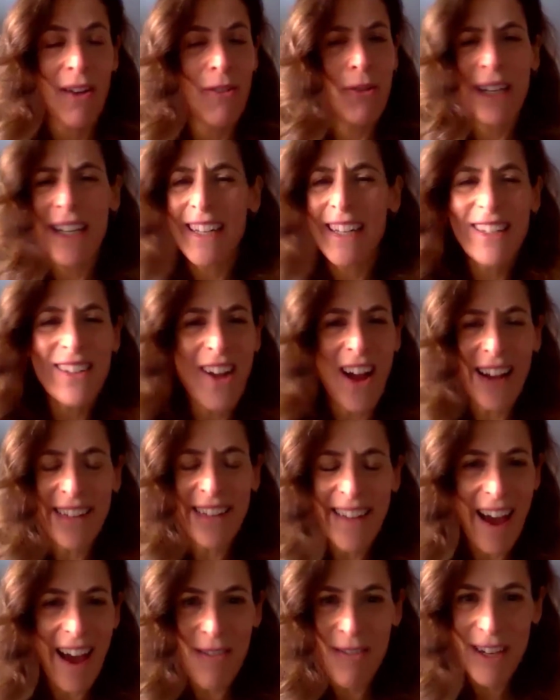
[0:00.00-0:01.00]
we did not
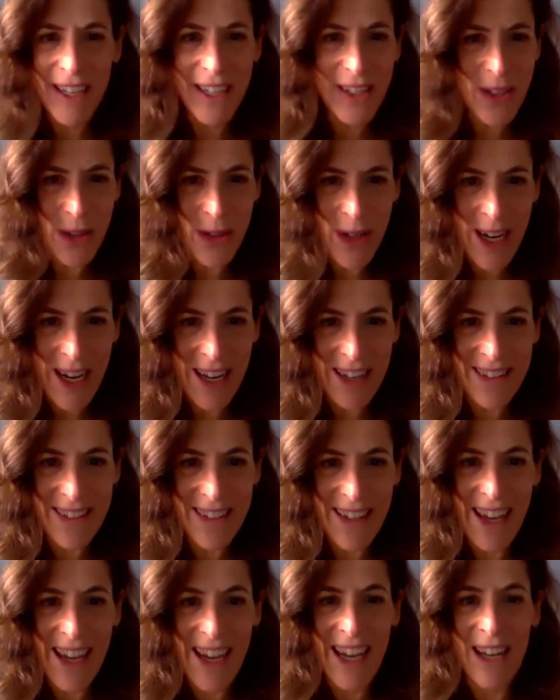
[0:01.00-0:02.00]
have internet
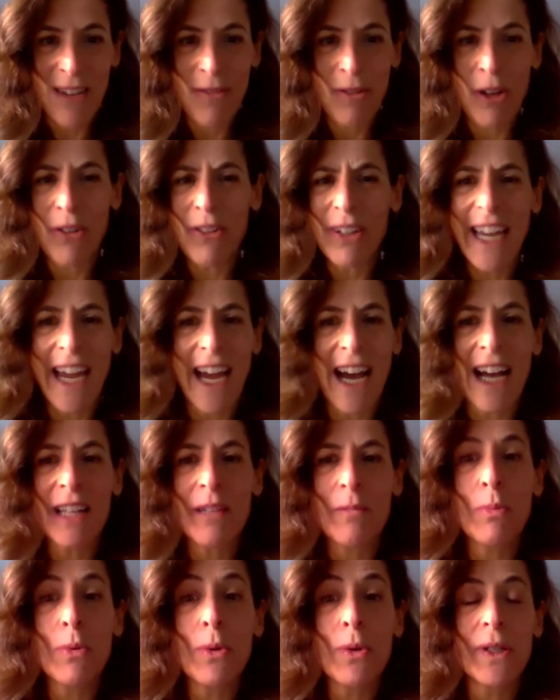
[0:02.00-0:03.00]
and we only
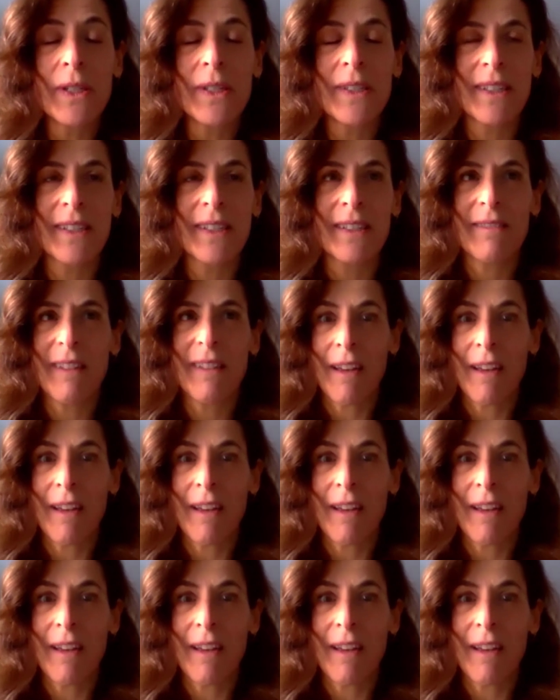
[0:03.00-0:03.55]
had books